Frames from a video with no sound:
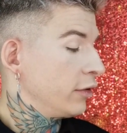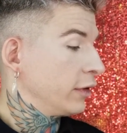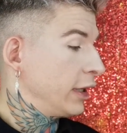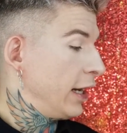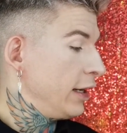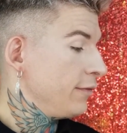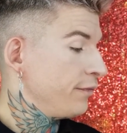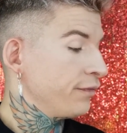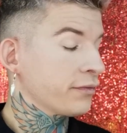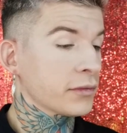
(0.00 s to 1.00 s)
Okay.
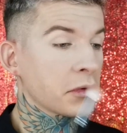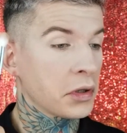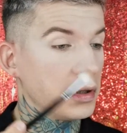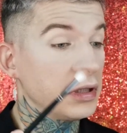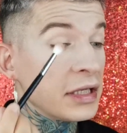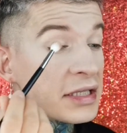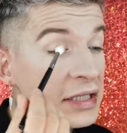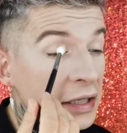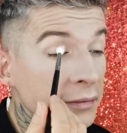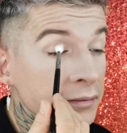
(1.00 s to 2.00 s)
Well, let's
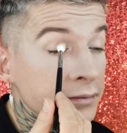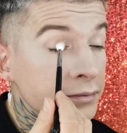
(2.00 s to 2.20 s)
see.